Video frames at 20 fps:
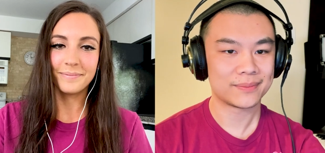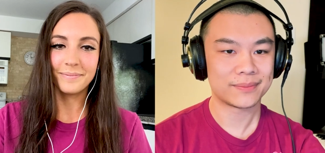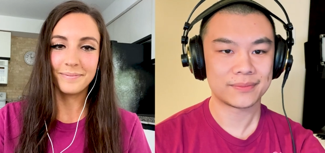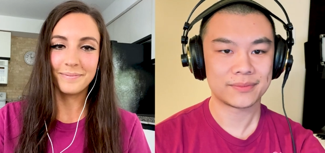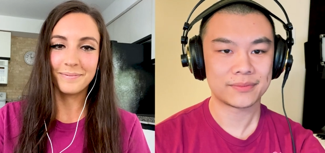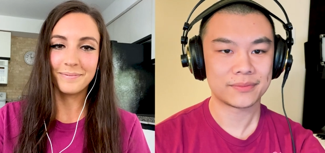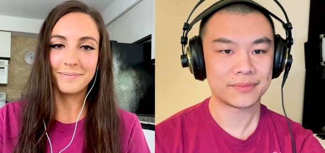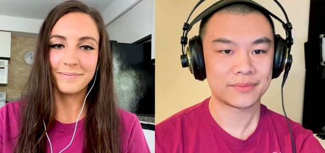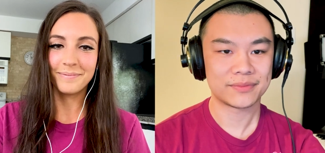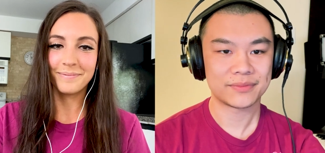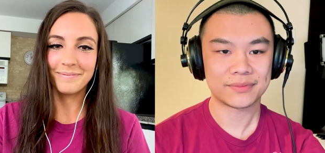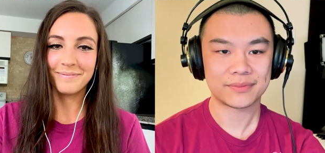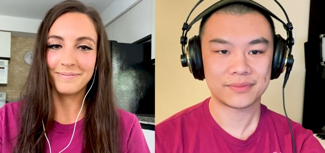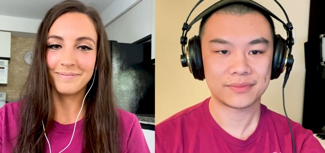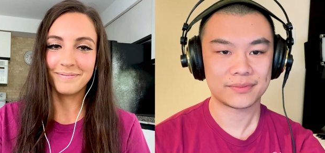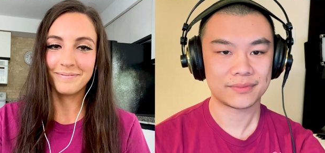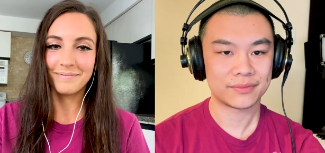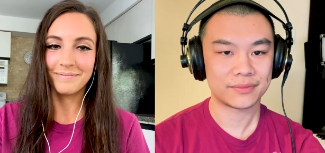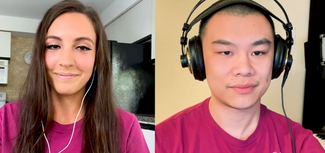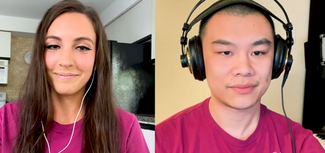
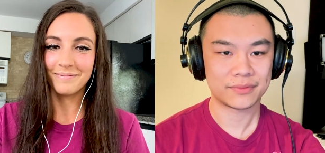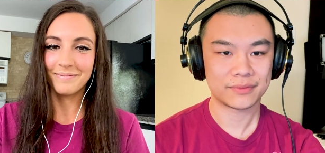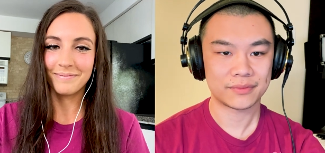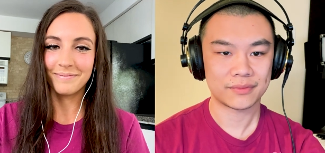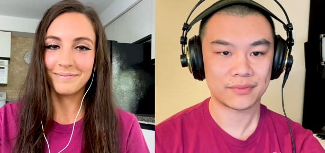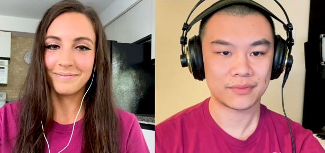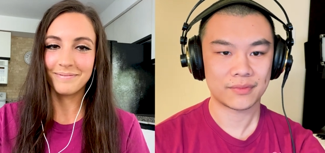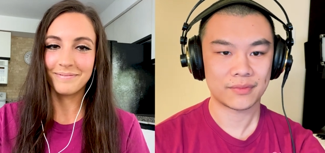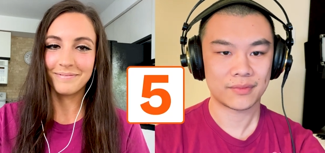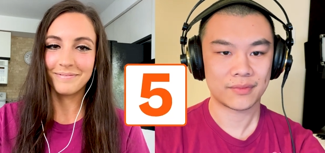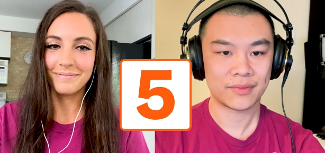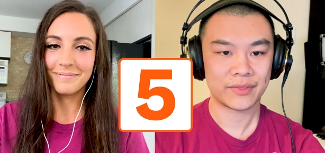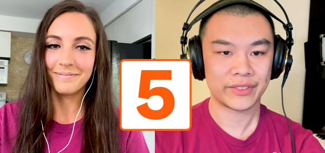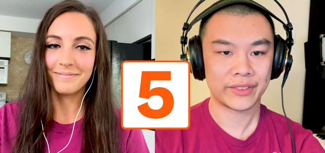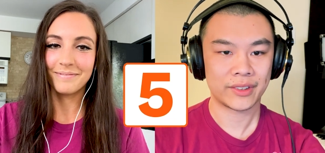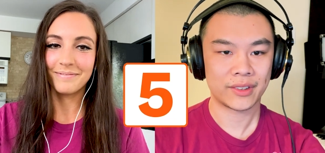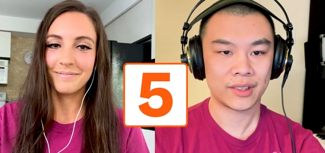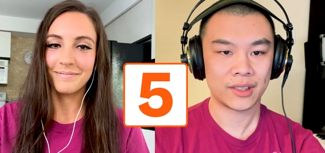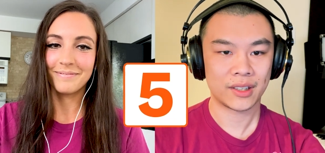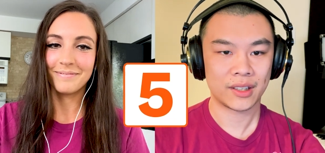
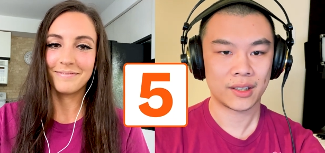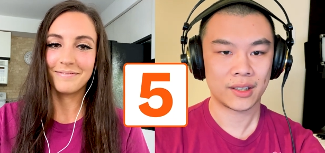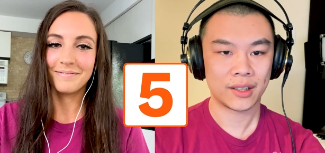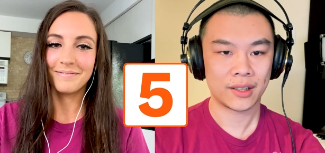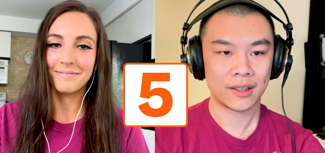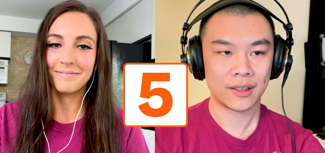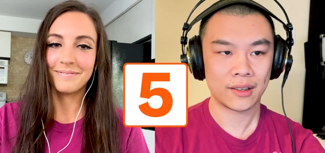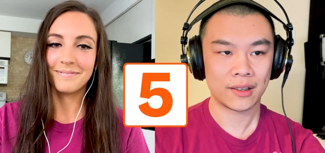Nobody speaks.